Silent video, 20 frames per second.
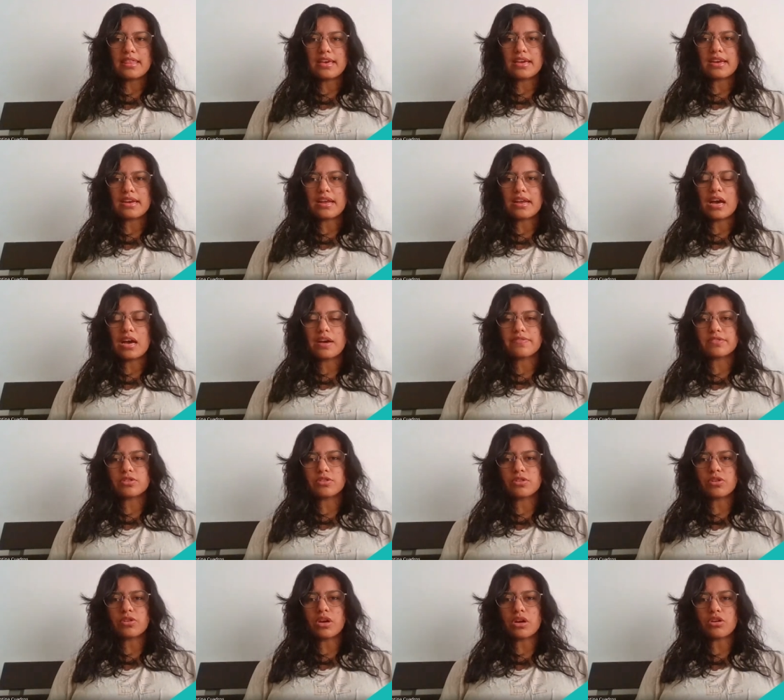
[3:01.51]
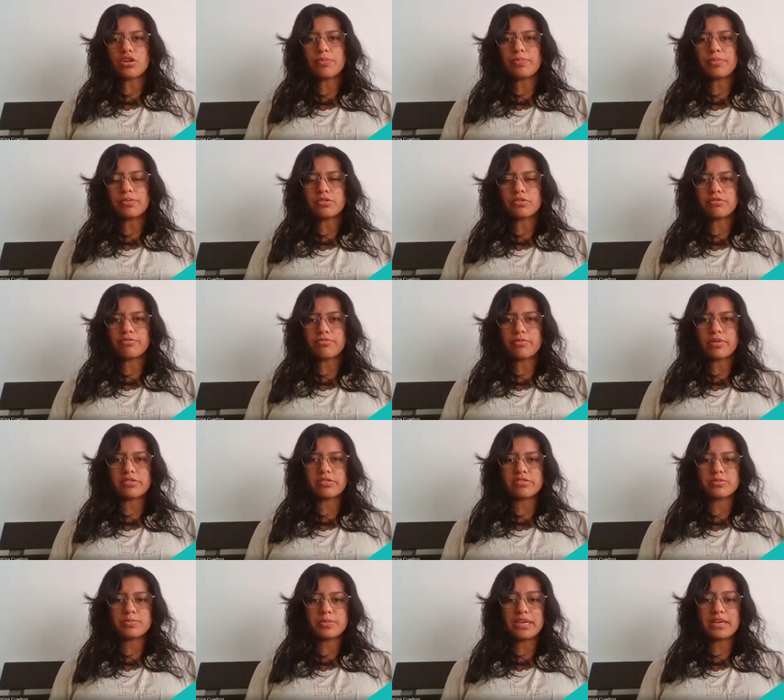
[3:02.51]
then after a couple of
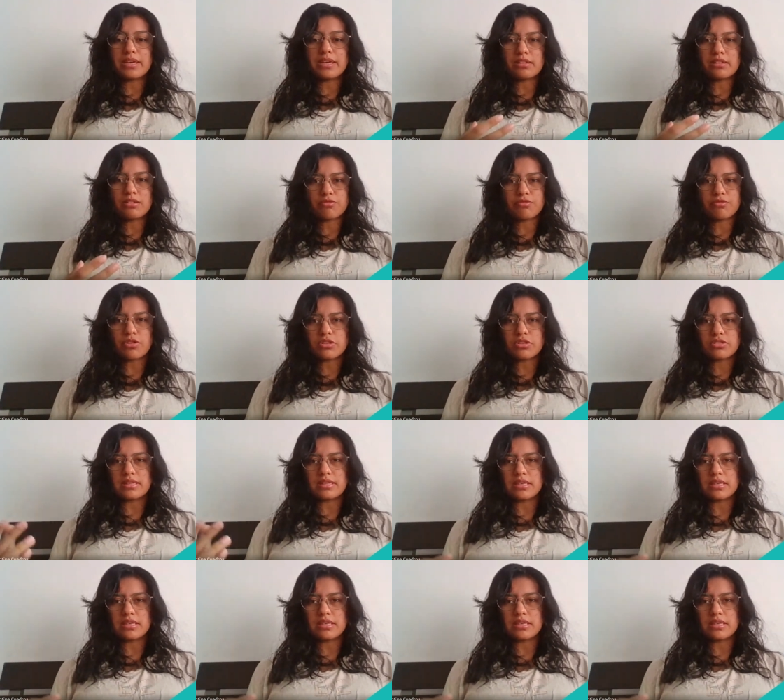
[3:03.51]
months being in the front,